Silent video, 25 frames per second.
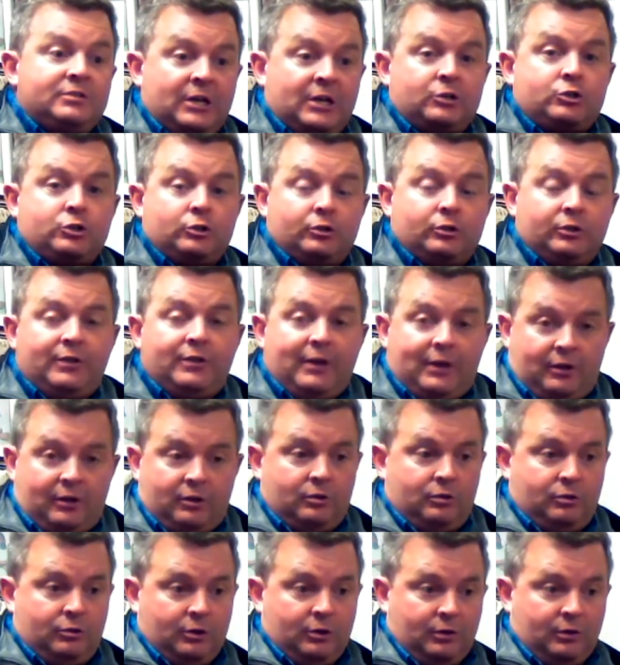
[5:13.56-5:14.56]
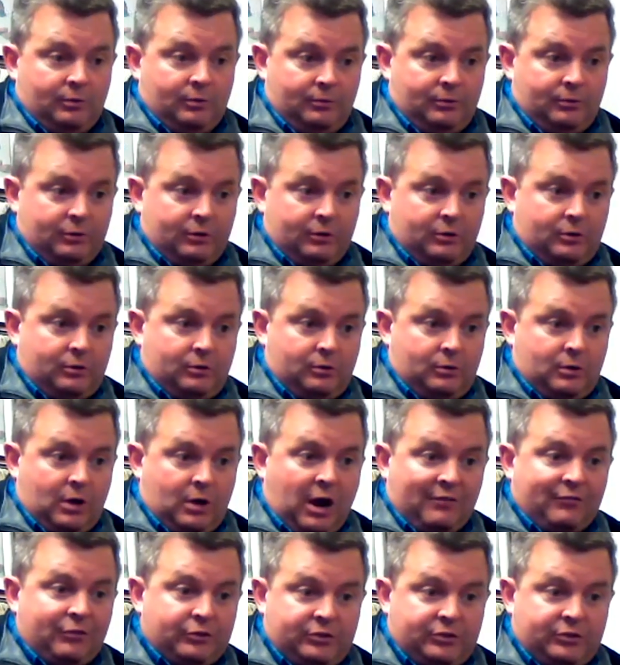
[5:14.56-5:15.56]
Essentially, the
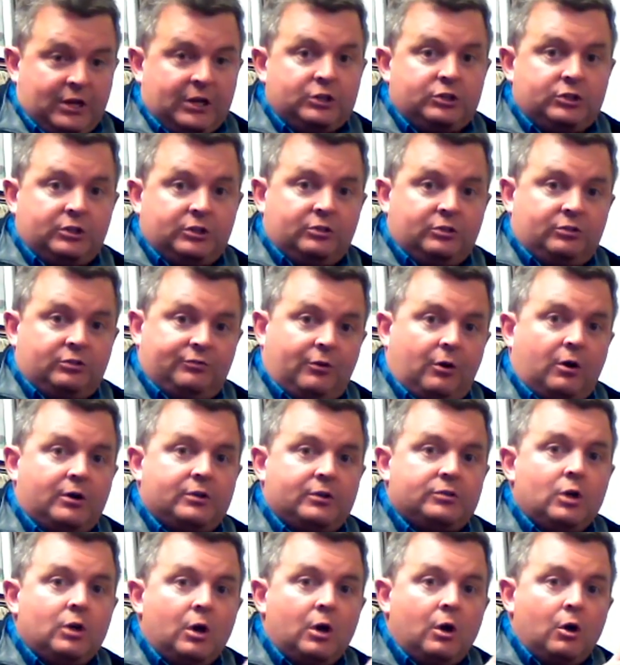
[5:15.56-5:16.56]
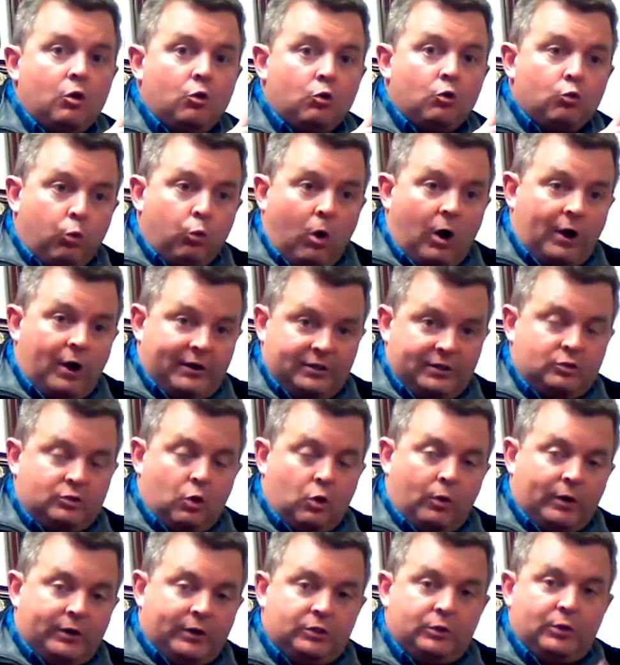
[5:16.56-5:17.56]
conversation as far as what
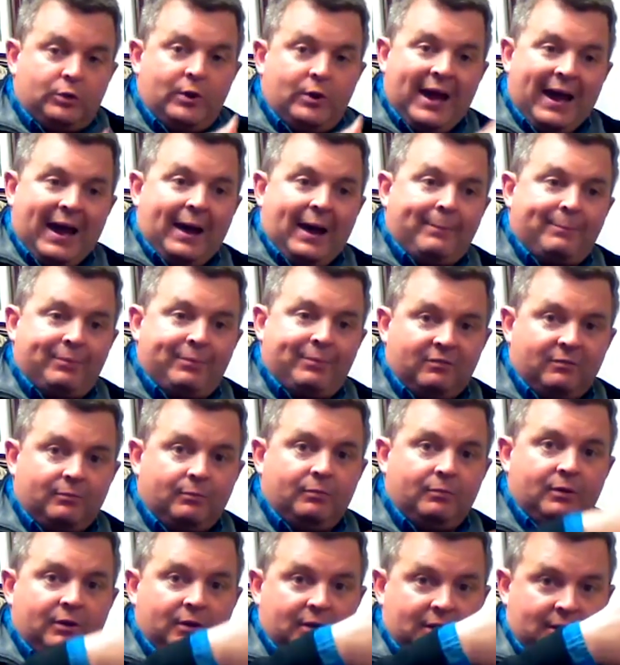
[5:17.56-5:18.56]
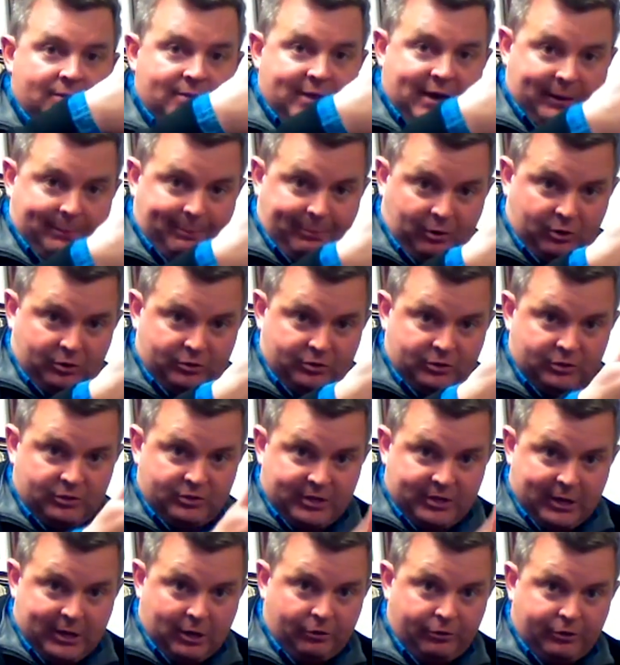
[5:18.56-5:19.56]
is going to happen in that
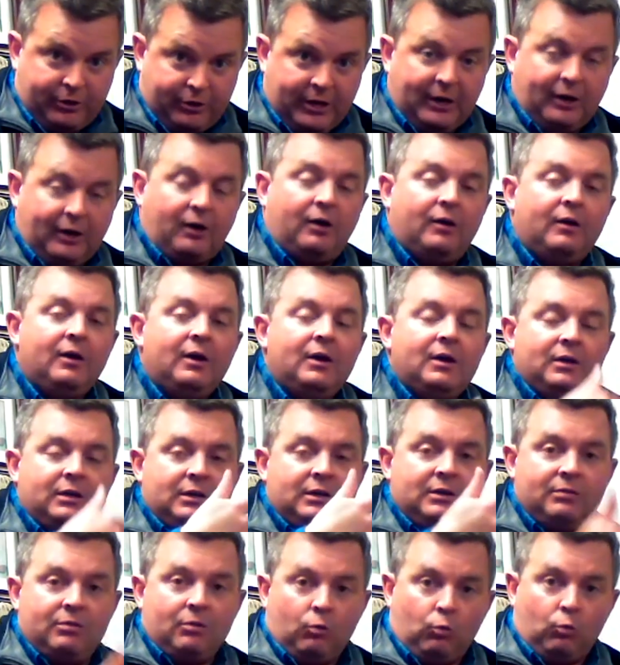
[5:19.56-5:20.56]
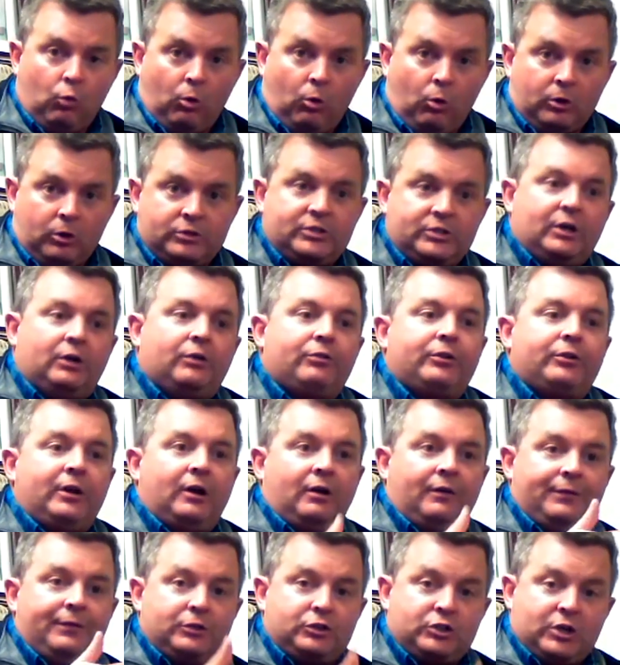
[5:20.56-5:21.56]
person's healthcare, in the ward's
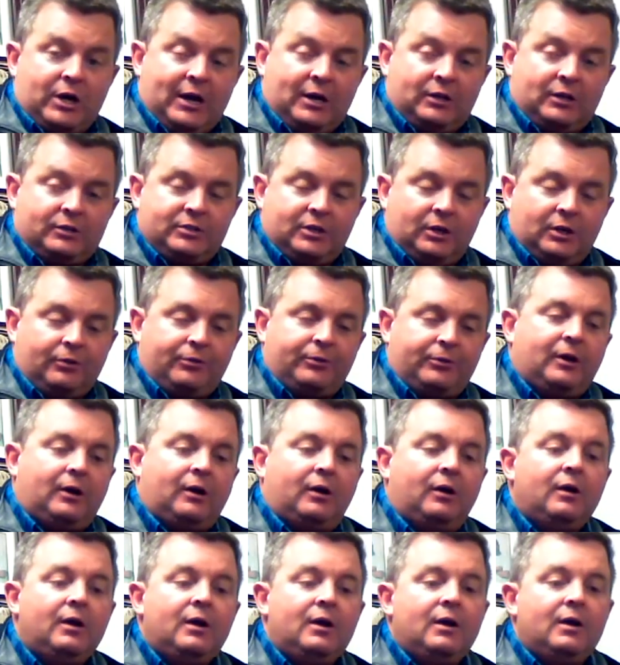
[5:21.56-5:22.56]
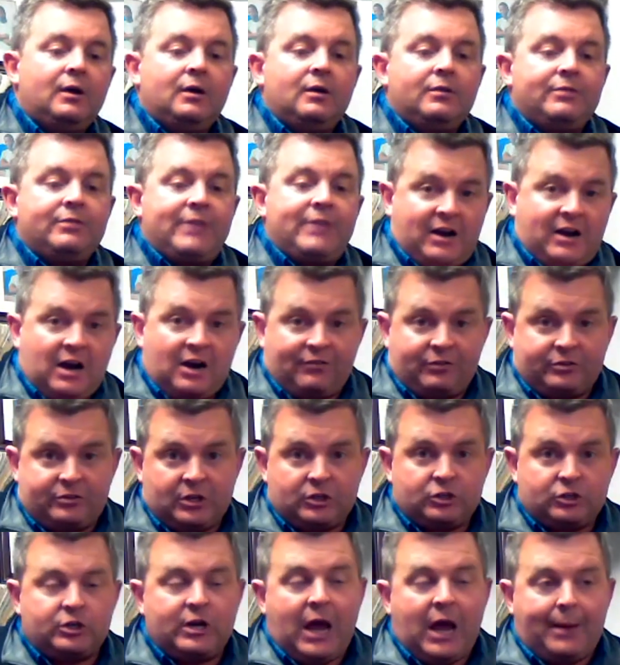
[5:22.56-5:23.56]
healthcare, in the child's healthcare, that
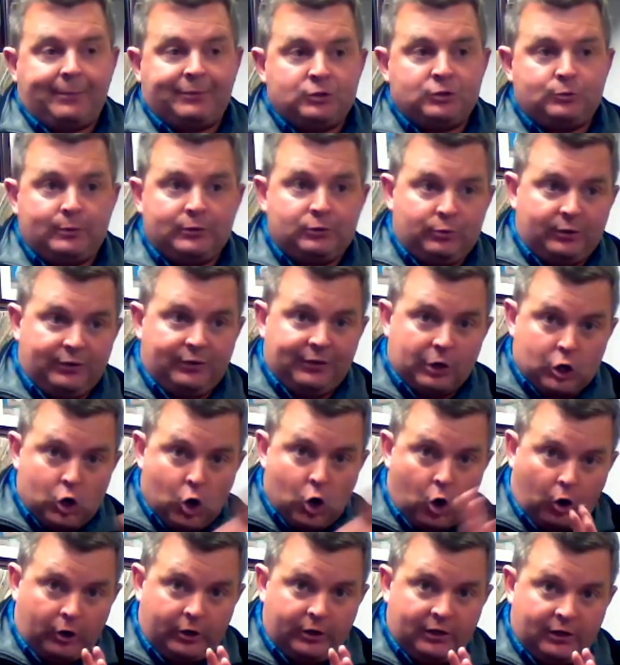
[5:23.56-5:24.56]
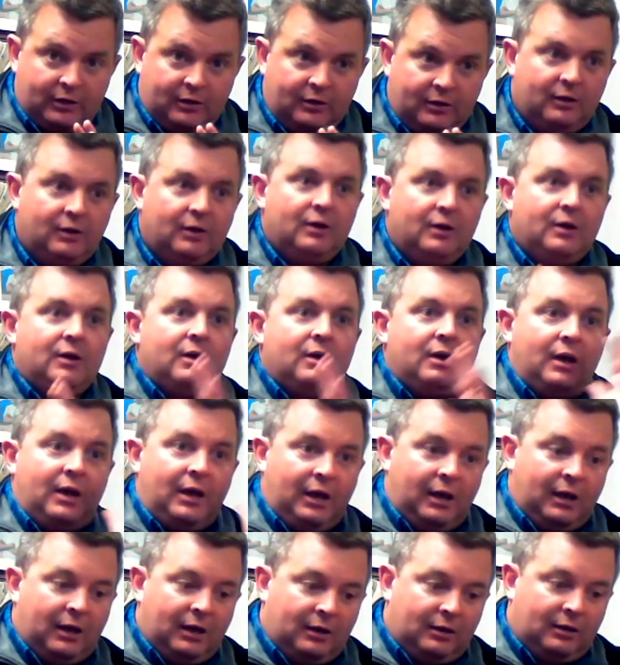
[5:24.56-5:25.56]
conversation happens between the guardian
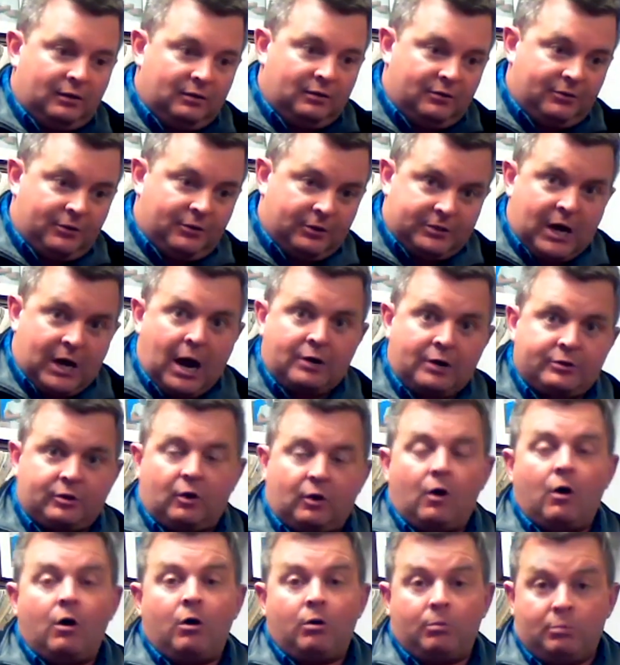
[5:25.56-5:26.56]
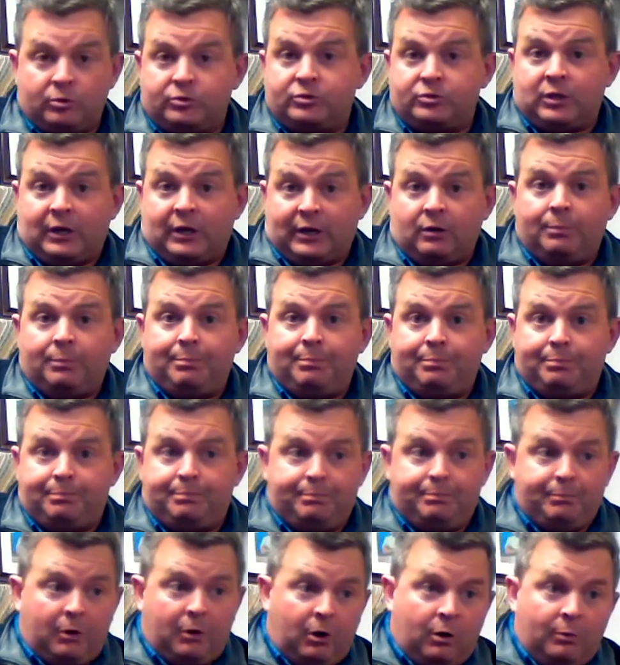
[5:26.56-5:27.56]
and the doctor, almost like
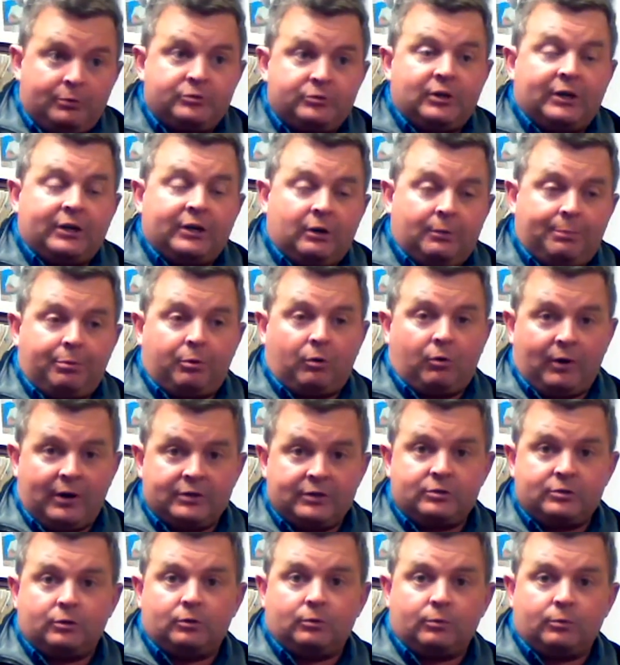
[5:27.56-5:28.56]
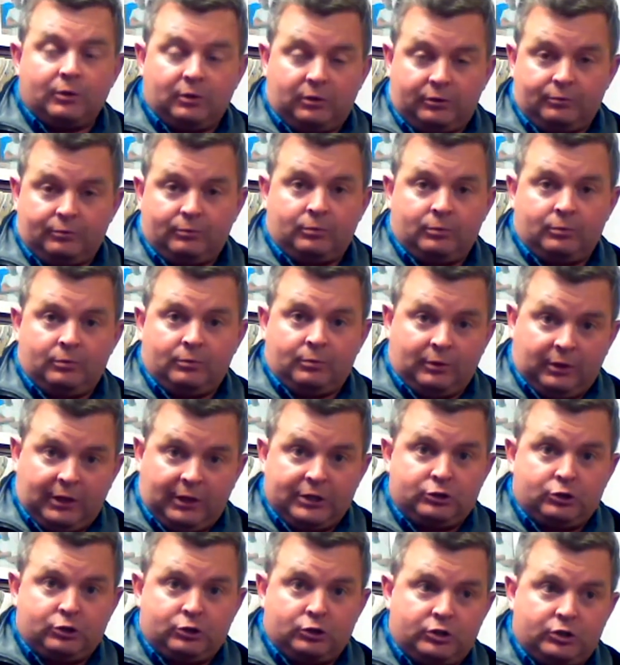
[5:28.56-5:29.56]
a parental
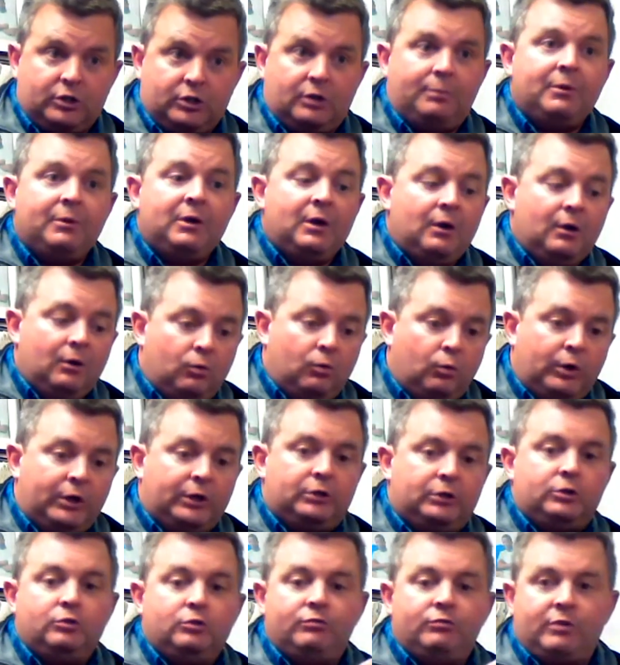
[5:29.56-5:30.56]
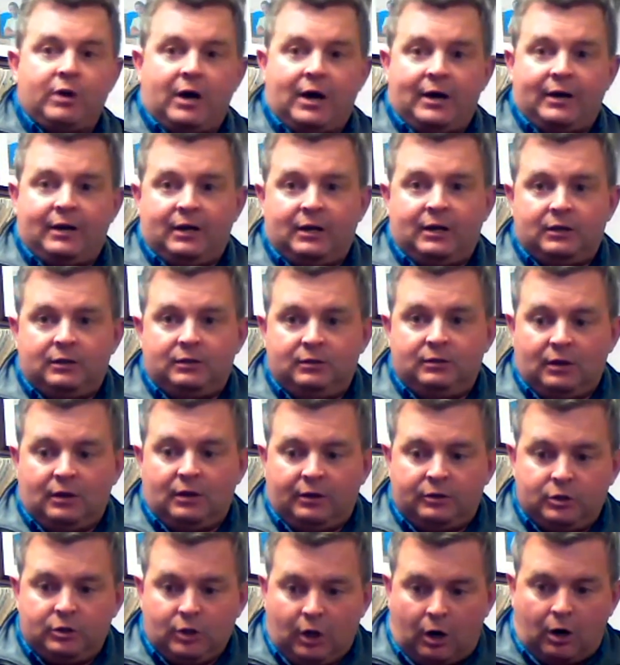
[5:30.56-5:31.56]
relationship when you've got a
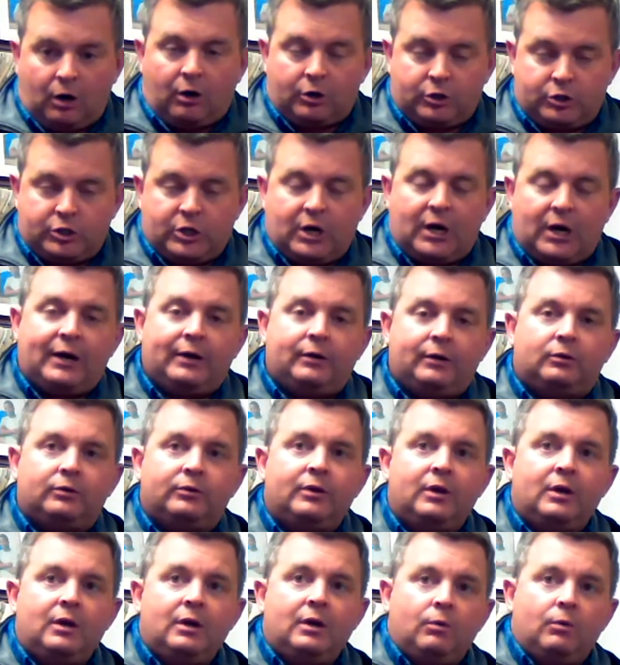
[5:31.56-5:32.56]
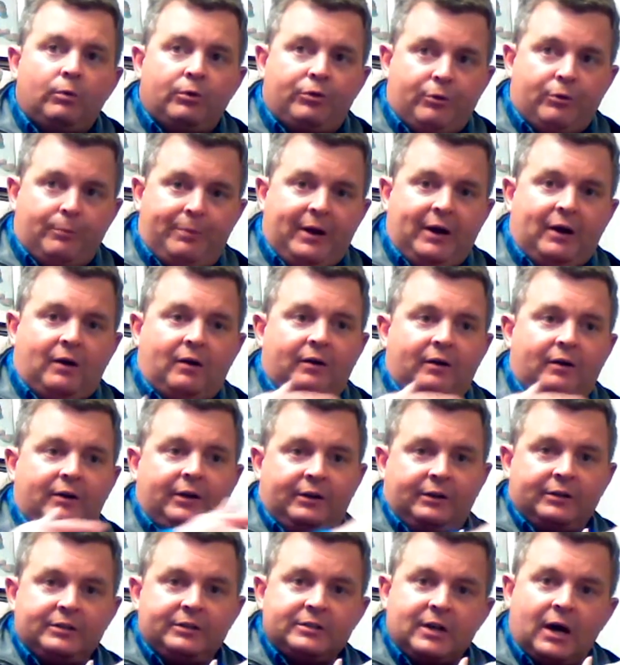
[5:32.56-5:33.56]
younger child with a
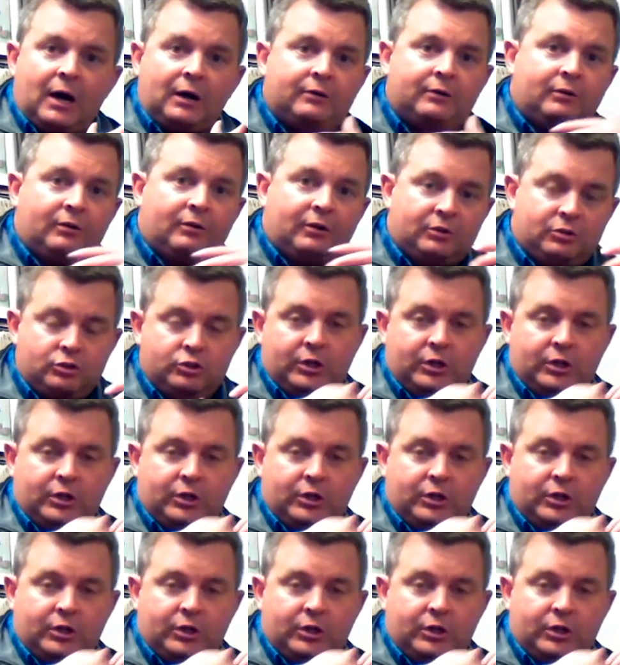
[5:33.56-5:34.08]
parent and a doctor.